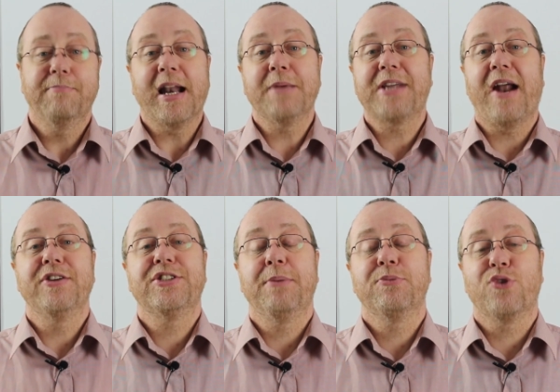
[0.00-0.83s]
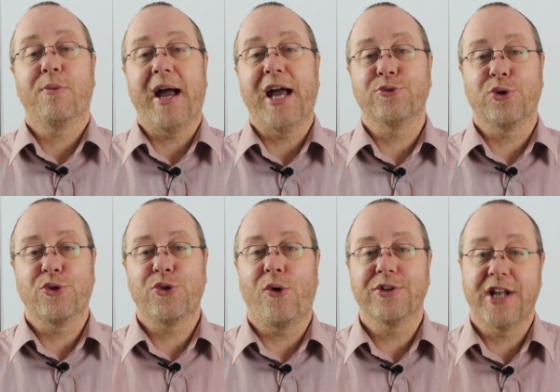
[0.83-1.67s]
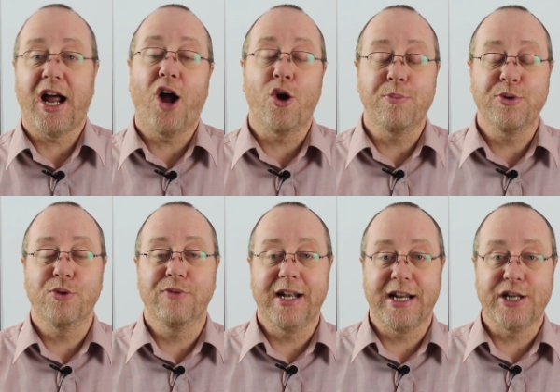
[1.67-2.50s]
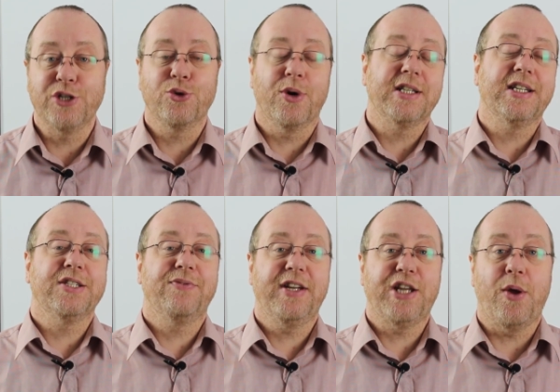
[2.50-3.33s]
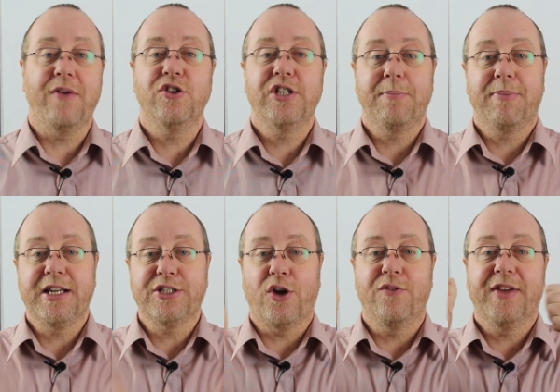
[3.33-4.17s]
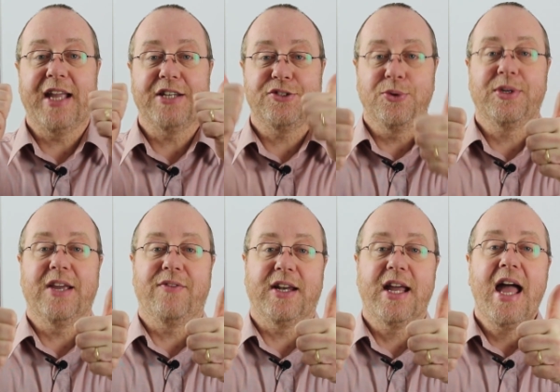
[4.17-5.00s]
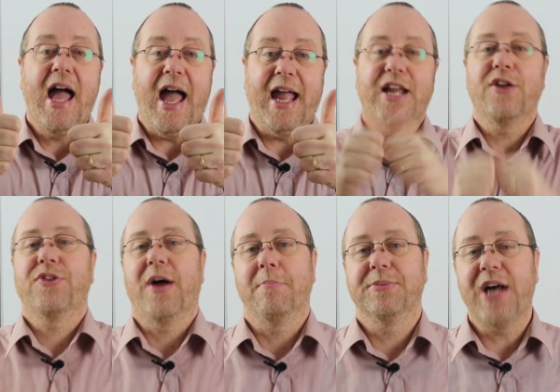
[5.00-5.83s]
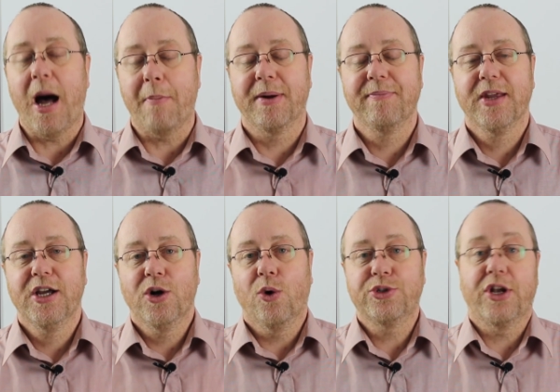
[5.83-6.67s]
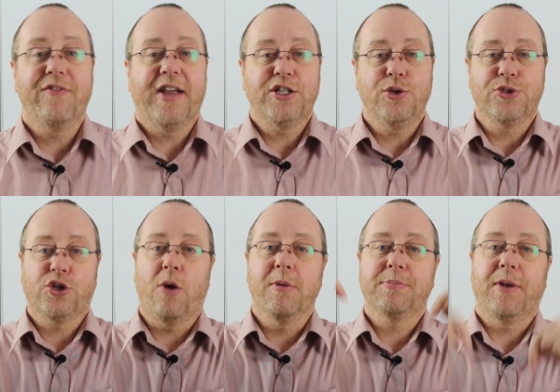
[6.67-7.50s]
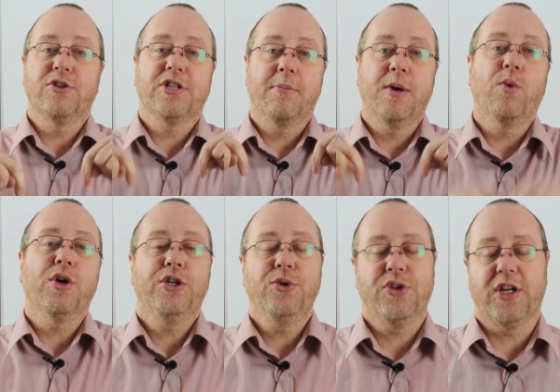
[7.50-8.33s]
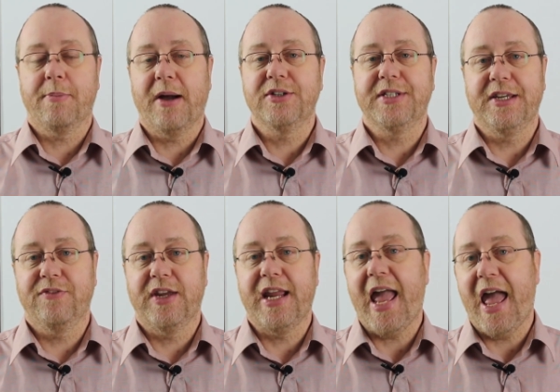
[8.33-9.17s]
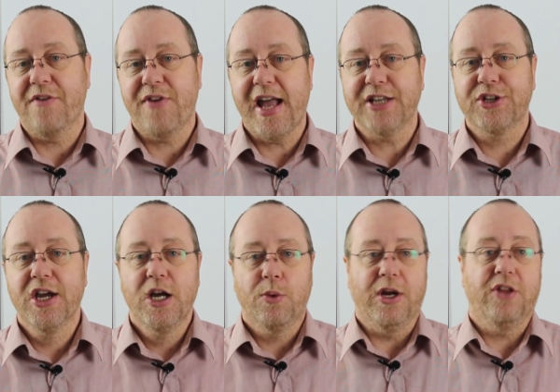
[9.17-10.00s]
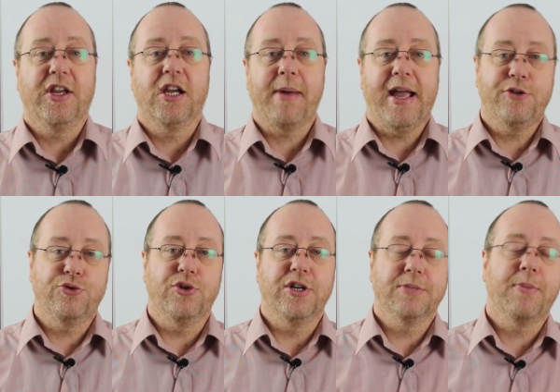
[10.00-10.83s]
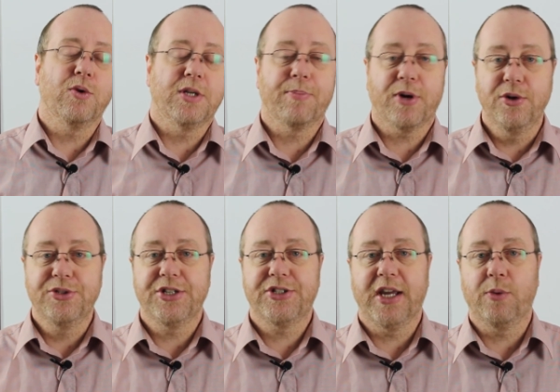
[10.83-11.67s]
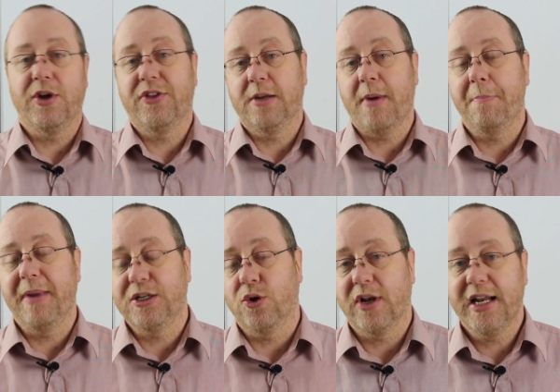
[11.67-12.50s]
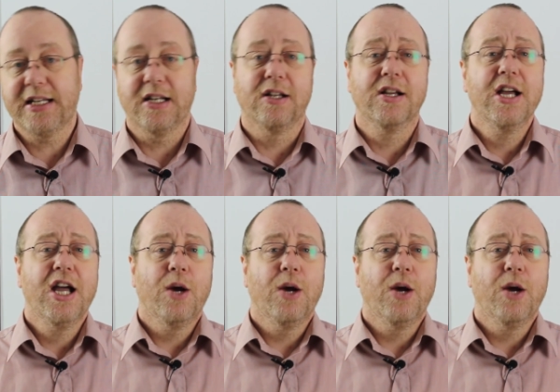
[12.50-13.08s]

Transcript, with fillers: My name is Gary Sims from Android Authority, and I hope you really enjoyed this video. If you did, please don't forget to give it a thumbs up. Also, don't forget to use the comments below to tell me what you think about D V F S, what you think about heterogeneous multiprocessing, what you think about Big.Little,